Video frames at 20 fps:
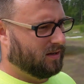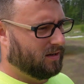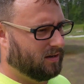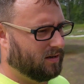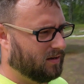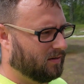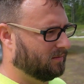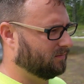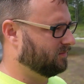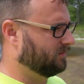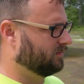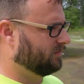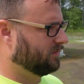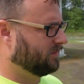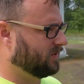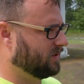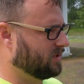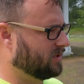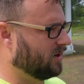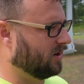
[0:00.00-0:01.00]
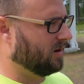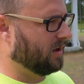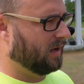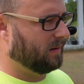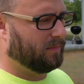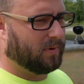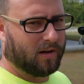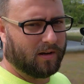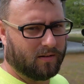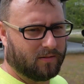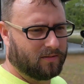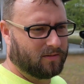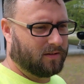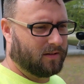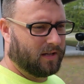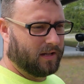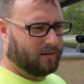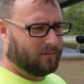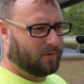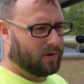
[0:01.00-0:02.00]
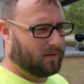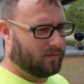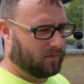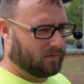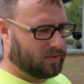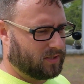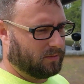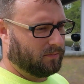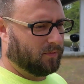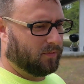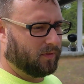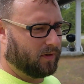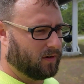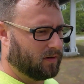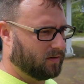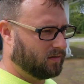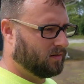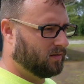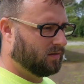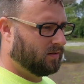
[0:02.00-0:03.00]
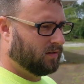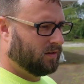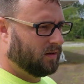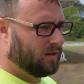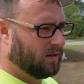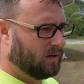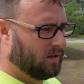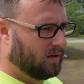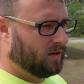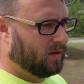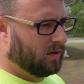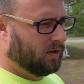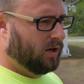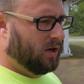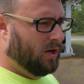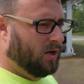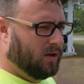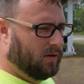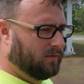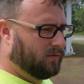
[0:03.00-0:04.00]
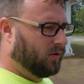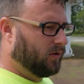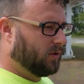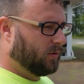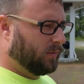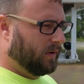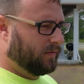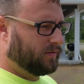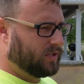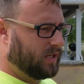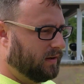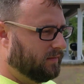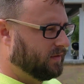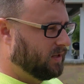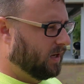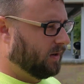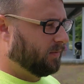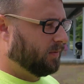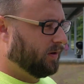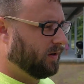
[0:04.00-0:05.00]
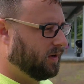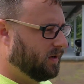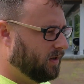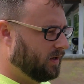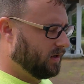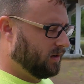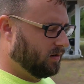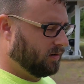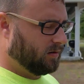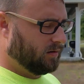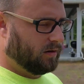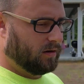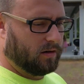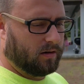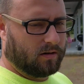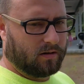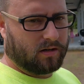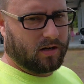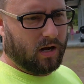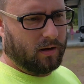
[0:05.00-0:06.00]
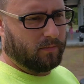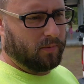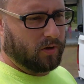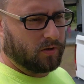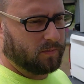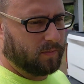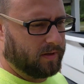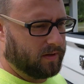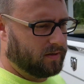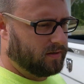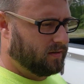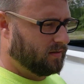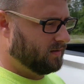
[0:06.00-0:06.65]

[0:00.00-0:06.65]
Let's start out by getting rid of some of our food that we've saved up in our compost bin.